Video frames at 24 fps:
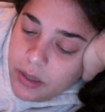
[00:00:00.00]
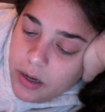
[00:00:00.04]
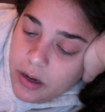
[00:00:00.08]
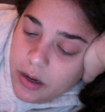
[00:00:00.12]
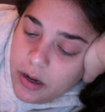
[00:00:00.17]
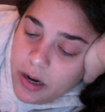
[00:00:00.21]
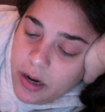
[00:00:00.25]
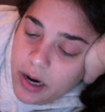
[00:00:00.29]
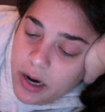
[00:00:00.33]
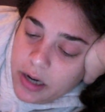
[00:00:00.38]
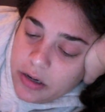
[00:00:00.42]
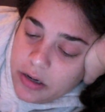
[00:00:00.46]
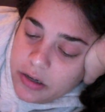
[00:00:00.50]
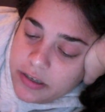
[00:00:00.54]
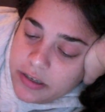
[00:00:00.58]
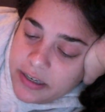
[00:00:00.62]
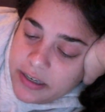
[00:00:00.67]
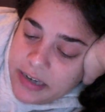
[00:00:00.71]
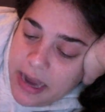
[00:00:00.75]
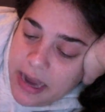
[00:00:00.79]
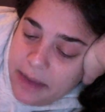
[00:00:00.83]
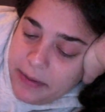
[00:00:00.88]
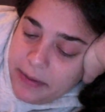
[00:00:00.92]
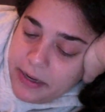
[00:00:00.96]
I looked at
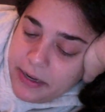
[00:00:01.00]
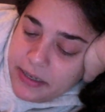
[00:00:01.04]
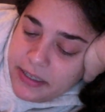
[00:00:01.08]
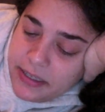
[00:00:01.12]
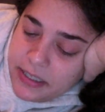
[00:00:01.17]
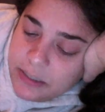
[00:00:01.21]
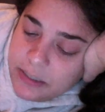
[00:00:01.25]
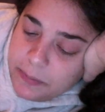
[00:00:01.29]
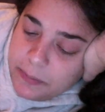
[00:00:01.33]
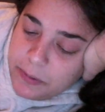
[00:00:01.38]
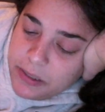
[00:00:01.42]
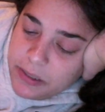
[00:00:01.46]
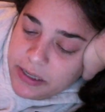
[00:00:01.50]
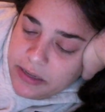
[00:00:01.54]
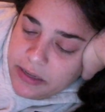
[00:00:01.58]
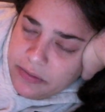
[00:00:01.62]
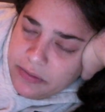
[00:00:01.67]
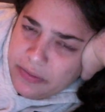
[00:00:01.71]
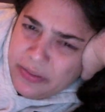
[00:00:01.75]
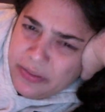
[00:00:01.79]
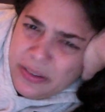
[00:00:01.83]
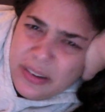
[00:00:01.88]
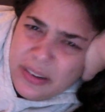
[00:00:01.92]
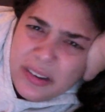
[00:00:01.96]
Abby in disbelief.
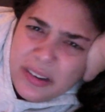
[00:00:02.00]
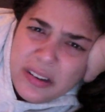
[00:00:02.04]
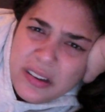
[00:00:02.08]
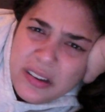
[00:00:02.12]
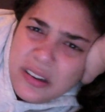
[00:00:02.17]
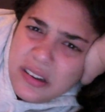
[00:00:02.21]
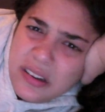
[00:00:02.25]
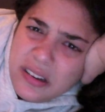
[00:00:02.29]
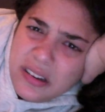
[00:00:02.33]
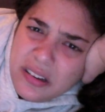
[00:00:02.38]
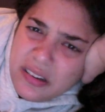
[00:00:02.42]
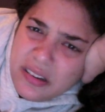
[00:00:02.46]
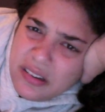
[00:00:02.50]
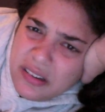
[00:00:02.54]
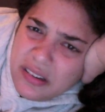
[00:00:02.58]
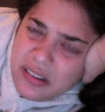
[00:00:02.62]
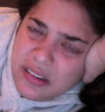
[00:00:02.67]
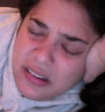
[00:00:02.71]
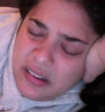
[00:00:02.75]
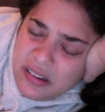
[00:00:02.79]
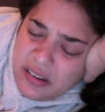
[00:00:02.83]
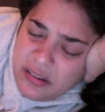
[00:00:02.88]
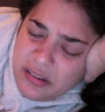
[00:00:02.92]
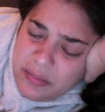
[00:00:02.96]

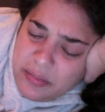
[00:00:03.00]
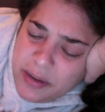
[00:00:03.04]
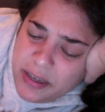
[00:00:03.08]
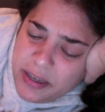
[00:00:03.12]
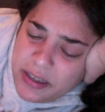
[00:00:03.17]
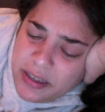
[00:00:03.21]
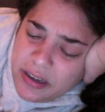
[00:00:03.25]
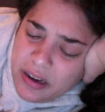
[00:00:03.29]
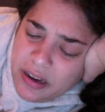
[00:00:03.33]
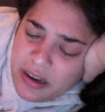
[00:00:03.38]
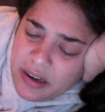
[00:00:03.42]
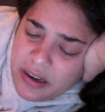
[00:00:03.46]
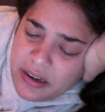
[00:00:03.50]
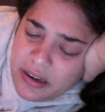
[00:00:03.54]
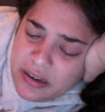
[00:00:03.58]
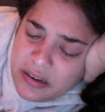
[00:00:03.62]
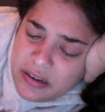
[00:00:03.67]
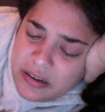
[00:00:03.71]
Oh my god.